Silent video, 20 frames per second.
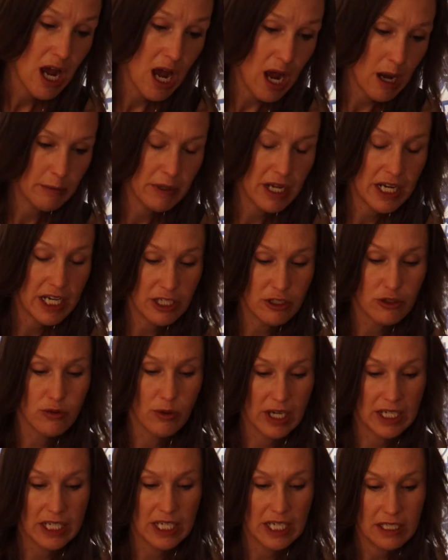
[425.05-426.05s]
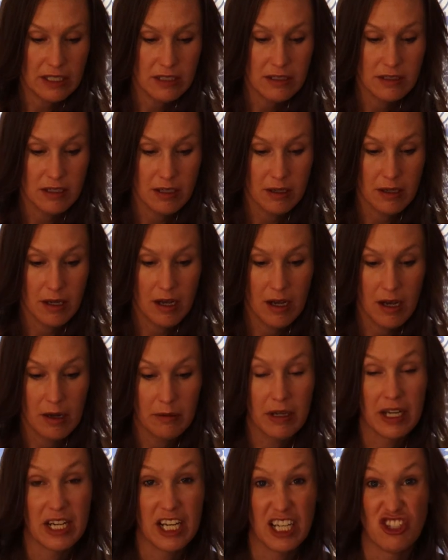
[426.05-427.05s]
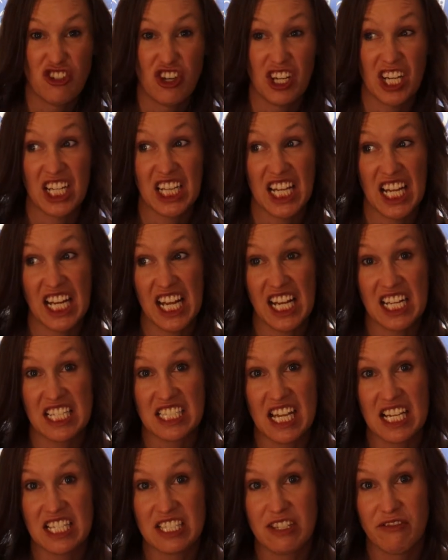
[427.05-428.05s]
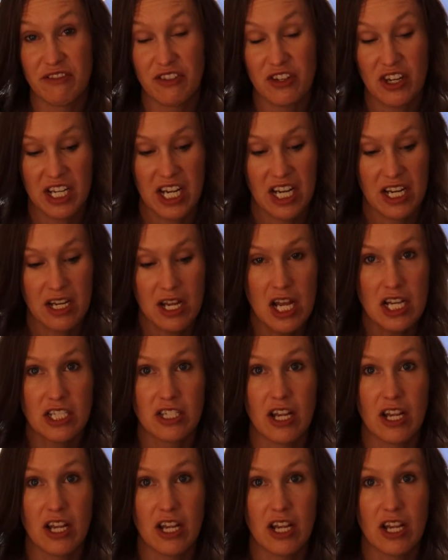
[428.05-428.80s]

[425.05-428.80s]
I'm getting drinking, like excessive drinking.